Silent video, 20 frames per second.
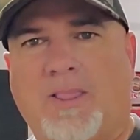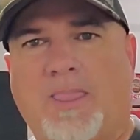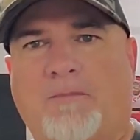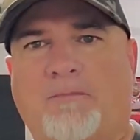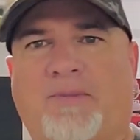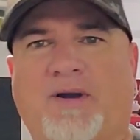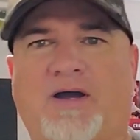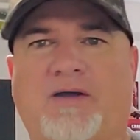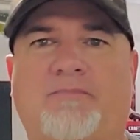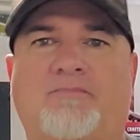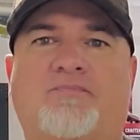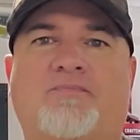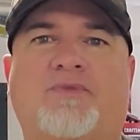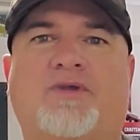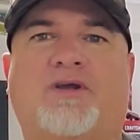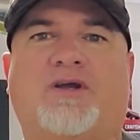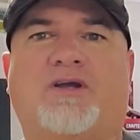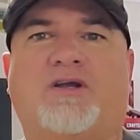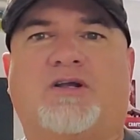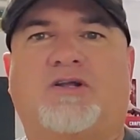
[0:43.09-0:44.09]
But
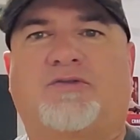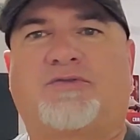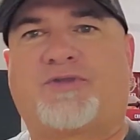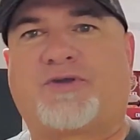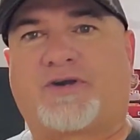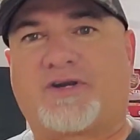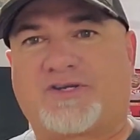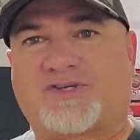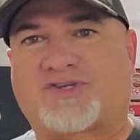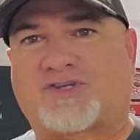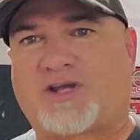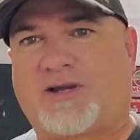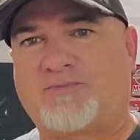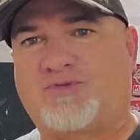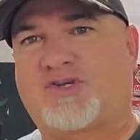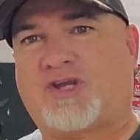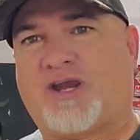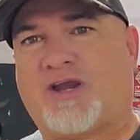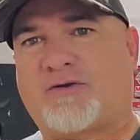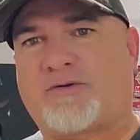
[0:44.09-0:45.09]
there is some
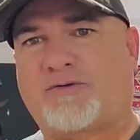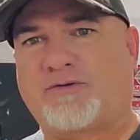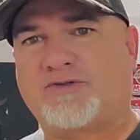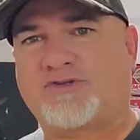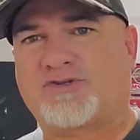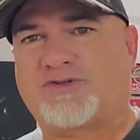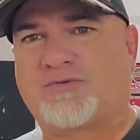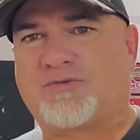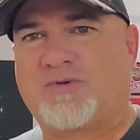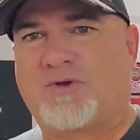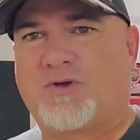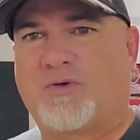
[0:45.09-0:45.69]
channels